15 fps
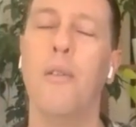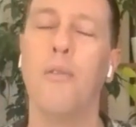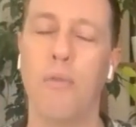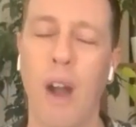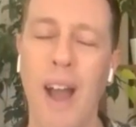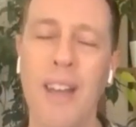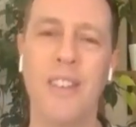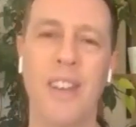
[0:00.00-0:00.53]

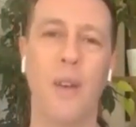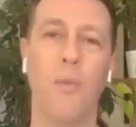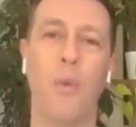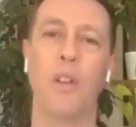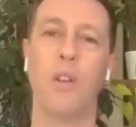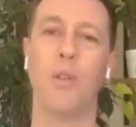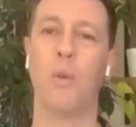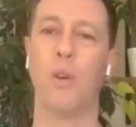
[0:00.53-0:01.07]
write down
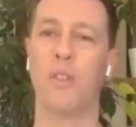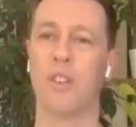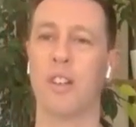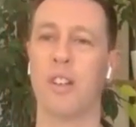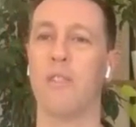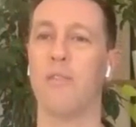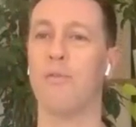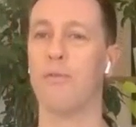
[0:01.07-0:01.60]
what you want
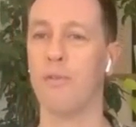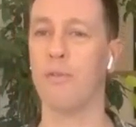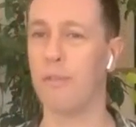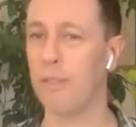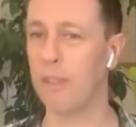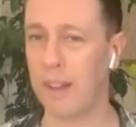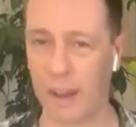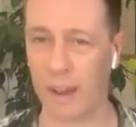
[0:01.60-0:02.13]
to
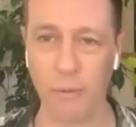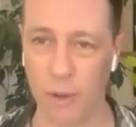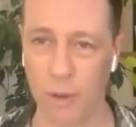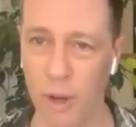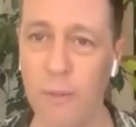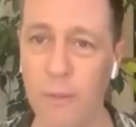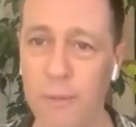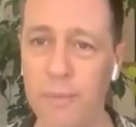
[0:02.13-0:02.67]
get rid
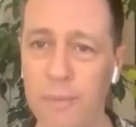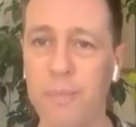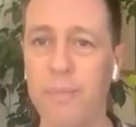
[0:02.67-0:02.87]
of,